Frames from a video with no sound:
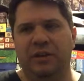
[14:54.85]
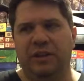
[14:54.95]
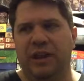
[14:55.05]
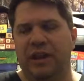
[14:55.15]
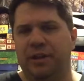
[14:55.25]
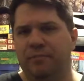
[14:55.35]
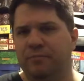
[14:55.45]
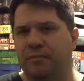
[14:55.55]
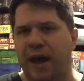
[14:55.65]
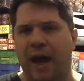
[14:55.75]

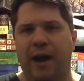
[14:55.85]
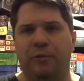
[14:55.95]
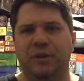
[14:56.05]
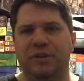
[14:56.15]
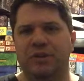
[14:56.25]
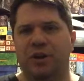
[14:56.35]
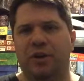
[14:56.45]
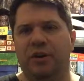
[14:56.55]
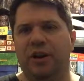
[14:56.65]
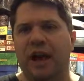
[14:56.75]
game, how it
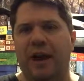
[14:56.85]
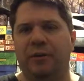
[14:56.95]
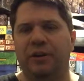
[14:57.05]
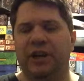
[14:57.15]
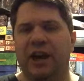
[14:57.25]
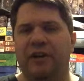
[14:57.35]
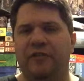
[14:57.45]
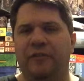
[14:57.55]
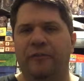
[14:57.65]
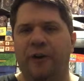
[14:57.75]
started, how it kind
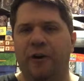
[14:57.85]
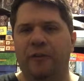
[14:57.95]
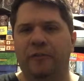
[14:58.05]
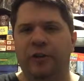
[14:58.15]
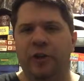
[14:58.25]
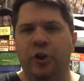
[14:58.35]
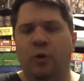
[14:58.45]
of evolved,